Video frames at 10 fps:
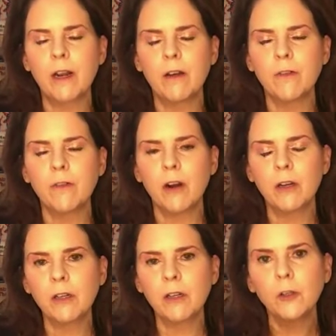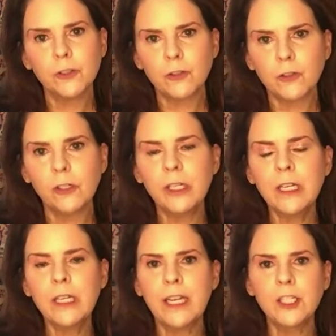of our cultural
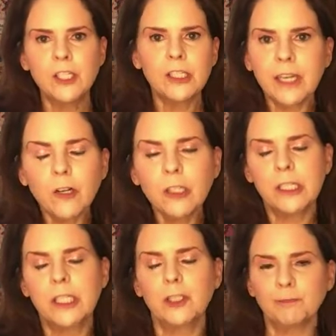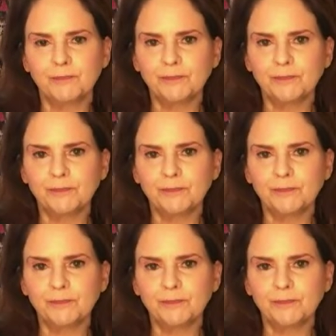nation's heritage